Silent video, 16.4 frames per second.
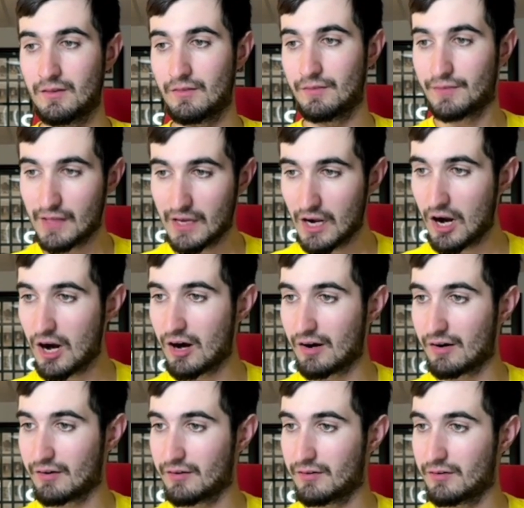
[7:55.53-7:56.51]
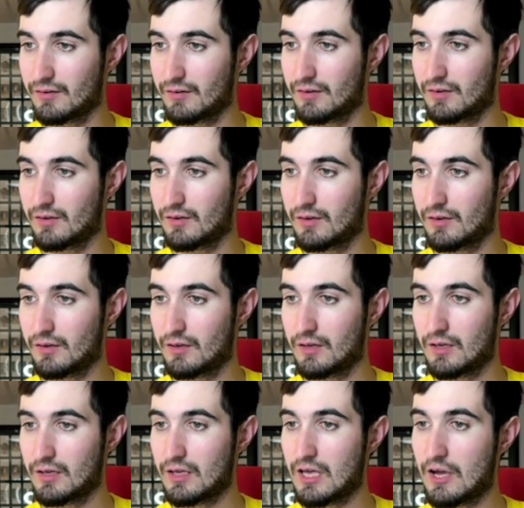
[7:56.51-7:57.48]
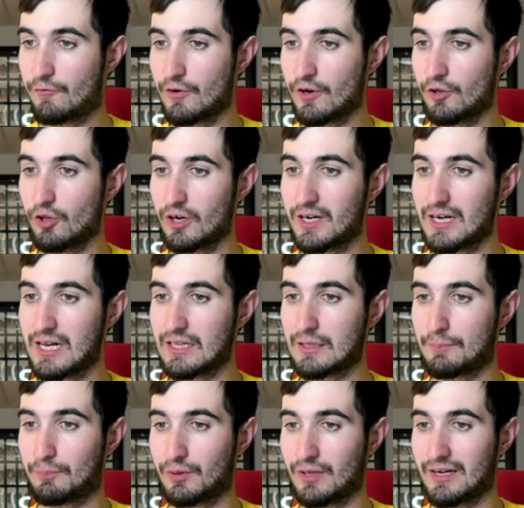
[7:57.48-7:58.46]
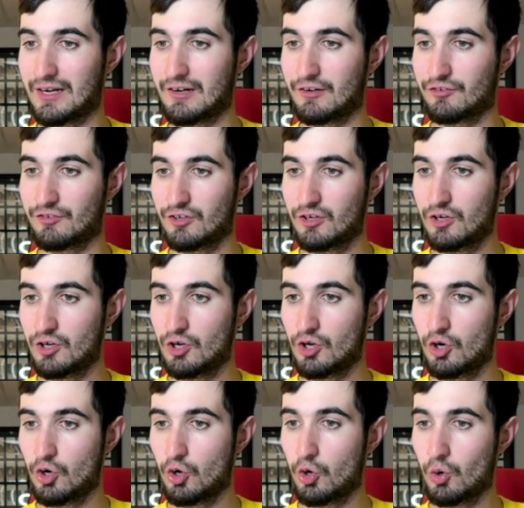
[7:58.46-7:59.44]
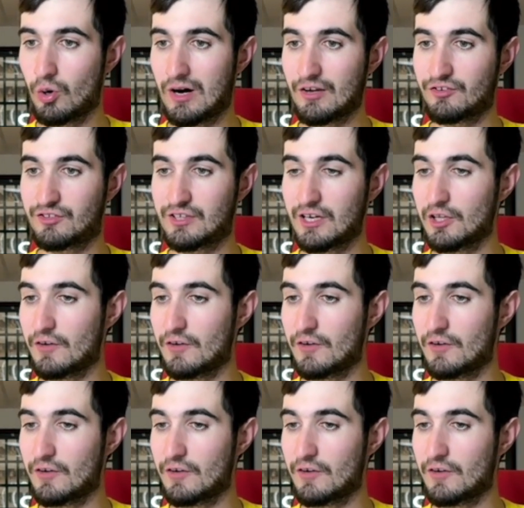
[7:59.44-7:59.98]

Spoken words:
They are. If we're looking at the players who are still